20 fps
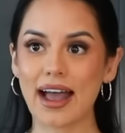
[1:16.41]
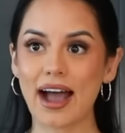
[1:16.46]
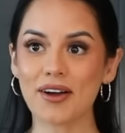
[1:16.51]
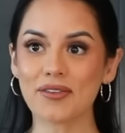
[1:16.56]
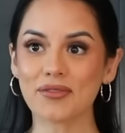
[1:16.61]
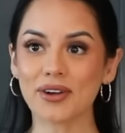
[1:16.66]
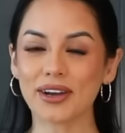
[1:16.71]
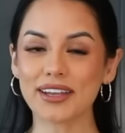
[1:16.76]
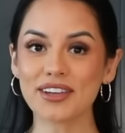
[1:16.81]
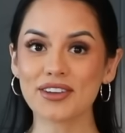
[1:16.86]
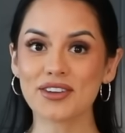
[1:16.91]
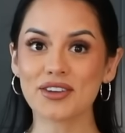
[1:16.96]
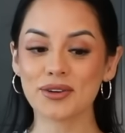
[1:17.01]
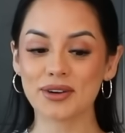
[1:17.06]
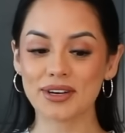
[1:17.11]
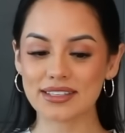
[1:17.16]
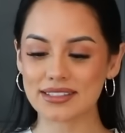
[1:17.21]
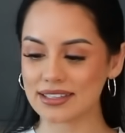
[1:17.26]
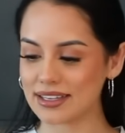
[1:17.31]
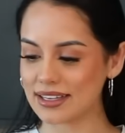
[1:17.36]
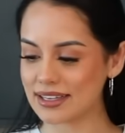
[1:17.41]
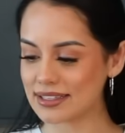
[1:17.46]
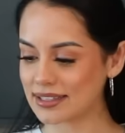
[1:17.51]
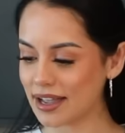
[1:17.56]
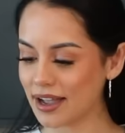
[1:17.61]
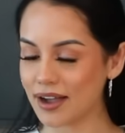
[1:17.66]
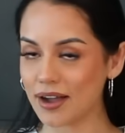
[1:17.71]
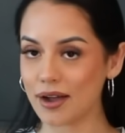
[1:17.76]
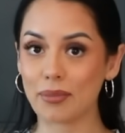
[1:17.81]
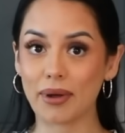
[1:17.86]
How freaking cute is this?
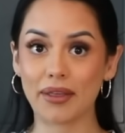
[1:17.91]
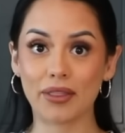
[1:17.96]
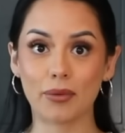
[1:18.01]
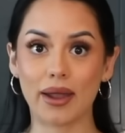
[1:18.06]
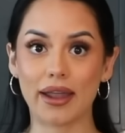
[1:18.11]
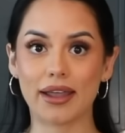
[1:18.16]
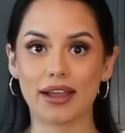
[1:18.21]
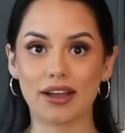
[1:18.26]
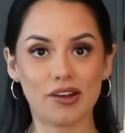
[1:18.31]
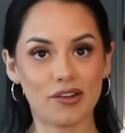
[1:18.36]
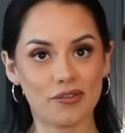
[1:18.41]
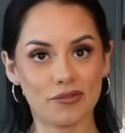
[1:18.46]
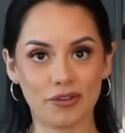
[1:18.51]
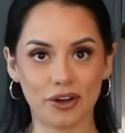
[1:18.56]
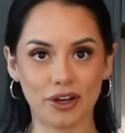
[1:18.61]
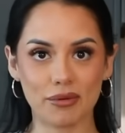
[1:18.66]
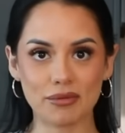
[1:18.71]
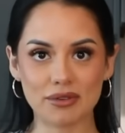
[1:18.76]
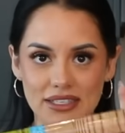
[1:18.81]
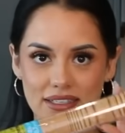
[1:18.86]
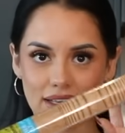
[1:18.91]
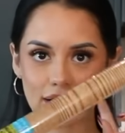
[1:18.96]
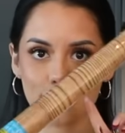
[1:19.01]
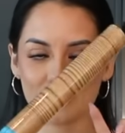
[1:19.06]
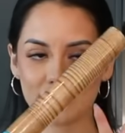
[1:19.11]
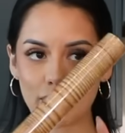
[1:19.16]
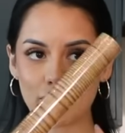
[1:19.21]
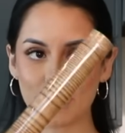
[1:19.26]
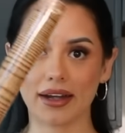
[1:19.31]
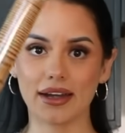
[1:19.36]
By the way, confirmed because I
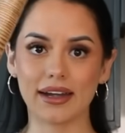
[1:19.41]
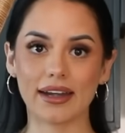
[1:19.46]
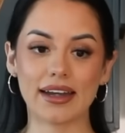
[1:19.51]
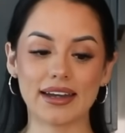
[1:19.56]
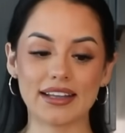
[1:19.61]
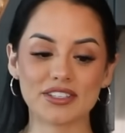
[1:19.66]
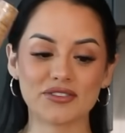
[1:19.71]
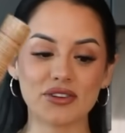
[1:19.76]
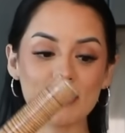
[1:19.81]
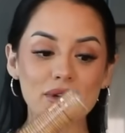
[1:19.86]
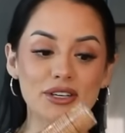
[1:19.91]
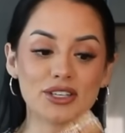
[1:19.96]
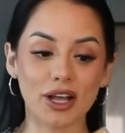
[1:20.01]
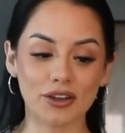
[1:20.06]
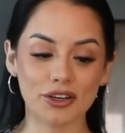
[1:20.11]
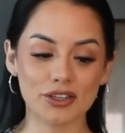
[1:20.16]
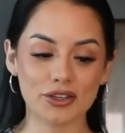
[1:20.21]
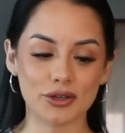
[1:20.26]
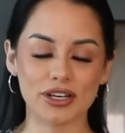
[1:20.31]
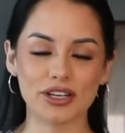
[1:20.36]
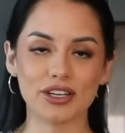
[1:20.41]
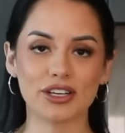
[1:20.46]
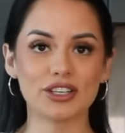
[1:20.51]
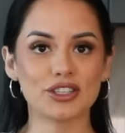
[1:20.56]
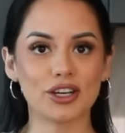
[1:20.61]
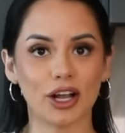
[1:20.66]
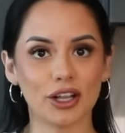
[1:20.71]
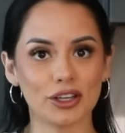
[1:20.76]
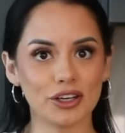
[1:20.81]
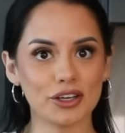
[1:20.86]
looked about it. It is from a Dollar Tree,
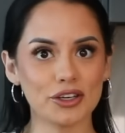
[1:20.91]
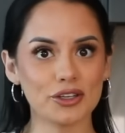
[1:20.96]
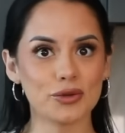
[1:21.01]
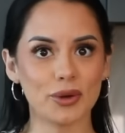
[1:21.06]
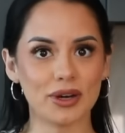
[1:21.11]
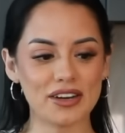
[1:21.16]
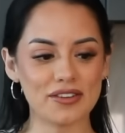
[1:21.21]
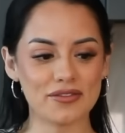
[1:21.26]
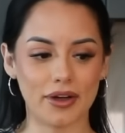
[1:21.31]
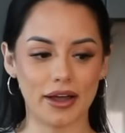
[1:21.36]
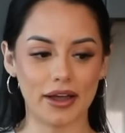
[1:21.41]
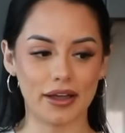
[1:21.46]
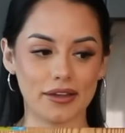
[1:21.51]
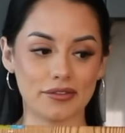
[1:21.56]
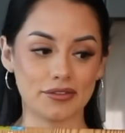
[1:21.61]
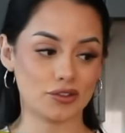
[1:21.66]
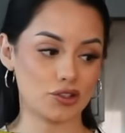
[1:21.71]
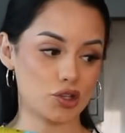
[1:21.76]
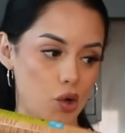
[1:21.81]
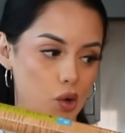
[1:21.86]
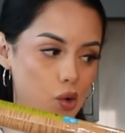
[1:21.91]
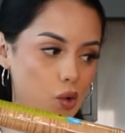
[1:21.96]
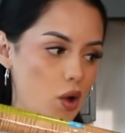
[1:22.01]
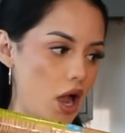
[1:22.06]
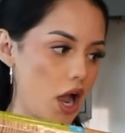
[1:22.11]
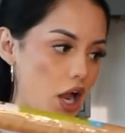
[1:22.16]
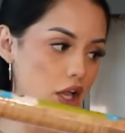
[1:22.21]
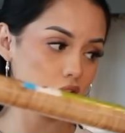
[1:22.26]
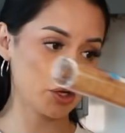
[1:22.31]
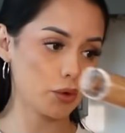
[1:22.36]
$1.25.
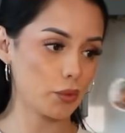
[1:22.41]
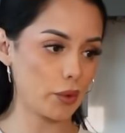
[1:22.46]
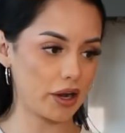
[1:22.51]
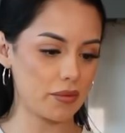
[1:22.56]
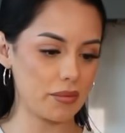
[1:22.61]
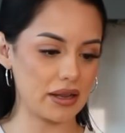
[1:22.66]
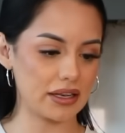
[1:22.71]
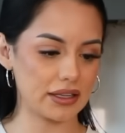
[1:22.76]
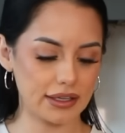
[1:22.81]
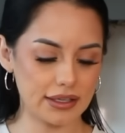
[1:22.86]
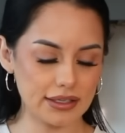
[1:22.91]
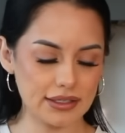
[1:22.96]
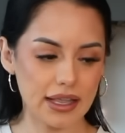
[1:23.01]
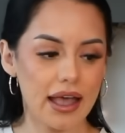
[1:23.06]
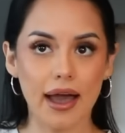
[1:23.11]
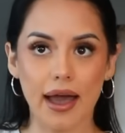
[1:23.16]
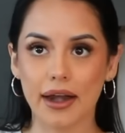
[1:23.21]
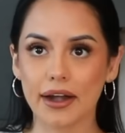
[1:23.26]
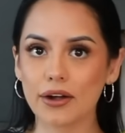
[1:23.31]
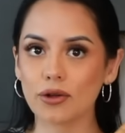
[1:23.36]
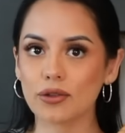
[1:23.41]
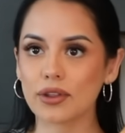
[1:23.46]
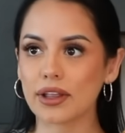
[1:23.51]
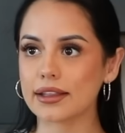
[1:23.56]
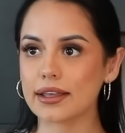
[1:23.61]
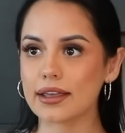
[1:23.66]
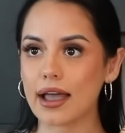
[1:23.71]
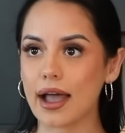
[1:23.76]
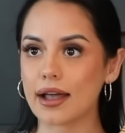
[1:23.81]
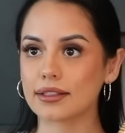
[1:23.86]
So highly recommend these. I didn't know
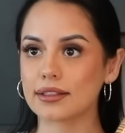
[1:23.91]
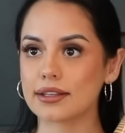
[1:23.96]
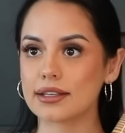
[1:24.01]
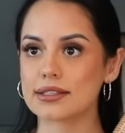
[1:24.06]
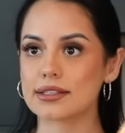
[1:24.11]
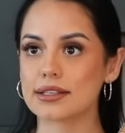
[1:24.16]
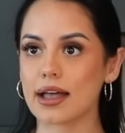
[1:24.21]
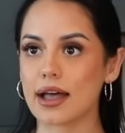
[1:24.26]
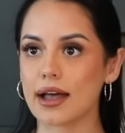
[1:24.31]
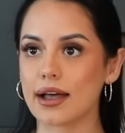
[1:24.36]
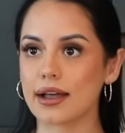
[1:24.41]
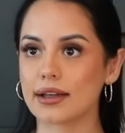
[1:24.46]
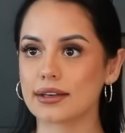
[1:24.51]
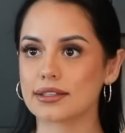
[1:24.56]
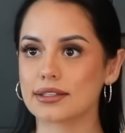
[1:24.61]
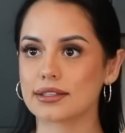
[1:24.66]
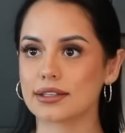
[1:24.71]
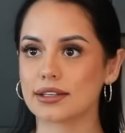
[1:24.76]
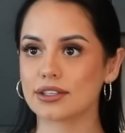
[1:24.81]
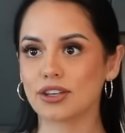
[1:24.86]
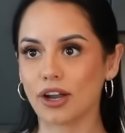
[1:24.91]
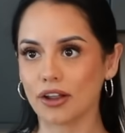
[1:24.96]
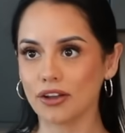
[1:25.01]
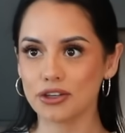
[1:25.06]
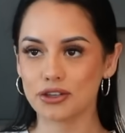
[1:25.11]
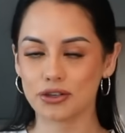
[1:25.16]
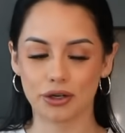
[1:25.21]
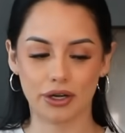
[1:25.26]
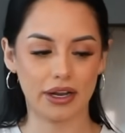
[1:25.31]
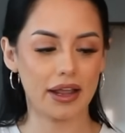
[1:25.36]
that they had these at
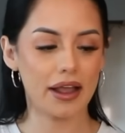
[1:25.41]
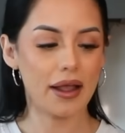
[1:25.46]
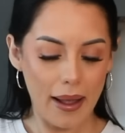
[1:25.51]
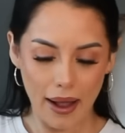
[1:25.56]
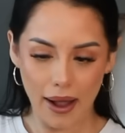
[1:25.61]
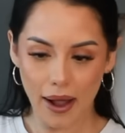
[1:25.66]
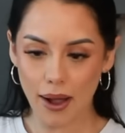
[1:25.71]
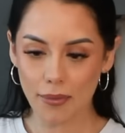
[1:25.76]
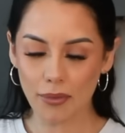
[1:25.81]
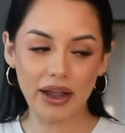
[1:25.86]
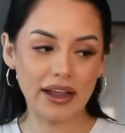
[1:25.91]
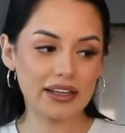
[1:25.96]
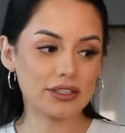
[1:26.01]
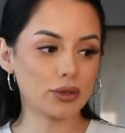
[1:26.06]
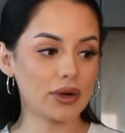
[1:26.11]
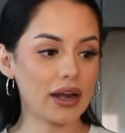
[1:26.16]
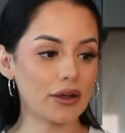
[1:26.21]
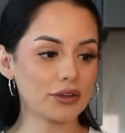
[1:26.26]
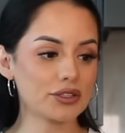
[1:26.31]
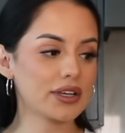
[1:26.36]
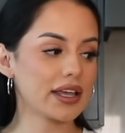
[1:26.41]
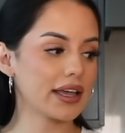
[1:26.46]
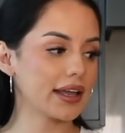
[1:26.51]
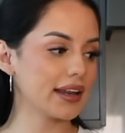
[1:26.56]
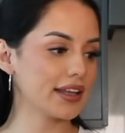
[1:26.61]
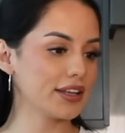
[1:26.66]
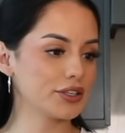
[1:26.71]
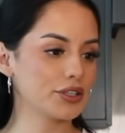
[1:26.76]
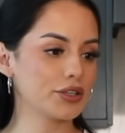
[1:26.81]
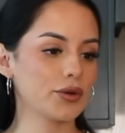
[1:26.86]
Dollar Tree. Okay, so now to
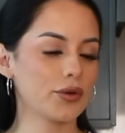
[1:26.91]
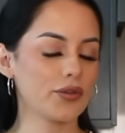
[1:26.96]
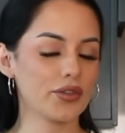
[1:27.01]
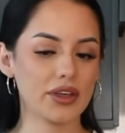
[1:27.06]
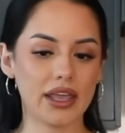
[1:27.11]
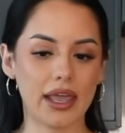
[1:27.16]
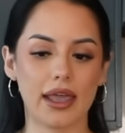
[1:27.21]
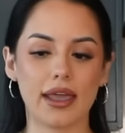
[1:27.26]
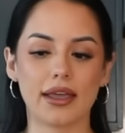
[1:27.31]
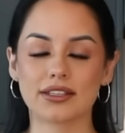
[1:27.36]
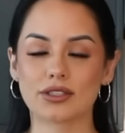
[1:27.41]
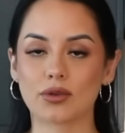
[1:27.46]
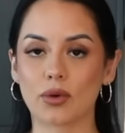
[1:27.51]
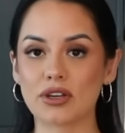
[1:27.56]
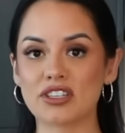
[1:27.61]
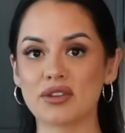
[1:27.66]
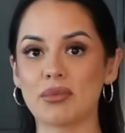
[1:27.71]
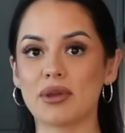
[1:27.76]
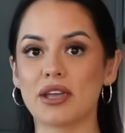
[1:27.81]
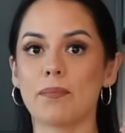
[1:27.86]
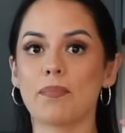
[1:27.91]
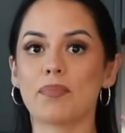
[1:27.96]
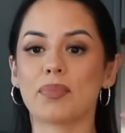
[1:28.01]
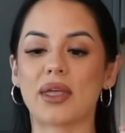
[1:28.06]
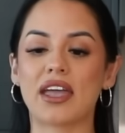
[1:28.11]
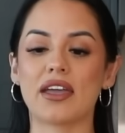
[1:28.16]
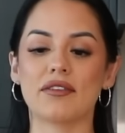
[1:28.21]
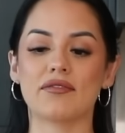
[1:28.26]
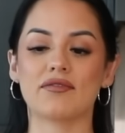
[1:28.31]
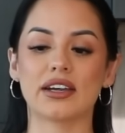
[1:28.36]
get into the cake is going to be
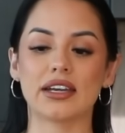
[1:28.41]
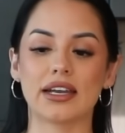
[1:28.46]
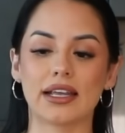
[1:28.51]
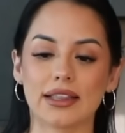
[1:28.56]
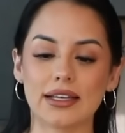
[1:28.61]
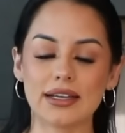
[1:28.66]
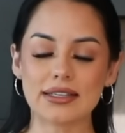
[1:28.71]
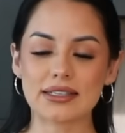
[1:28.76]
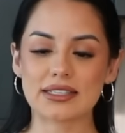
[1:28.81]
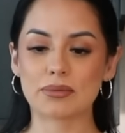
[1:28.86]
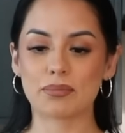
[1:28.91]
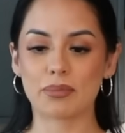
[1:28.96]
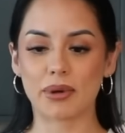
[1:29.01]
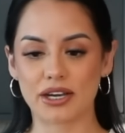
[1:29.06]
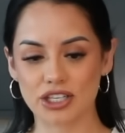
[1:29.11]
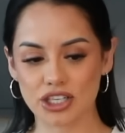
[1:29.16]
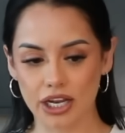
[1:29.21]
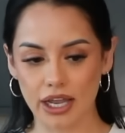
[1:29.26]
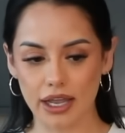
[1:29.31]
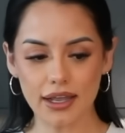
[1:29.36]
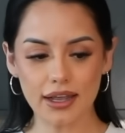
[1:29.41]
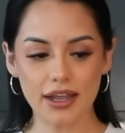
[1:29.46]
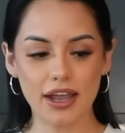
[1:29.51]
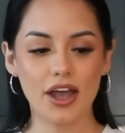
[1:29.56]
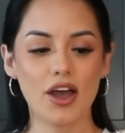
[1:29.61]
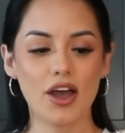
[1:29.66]
a vanilla sponge cake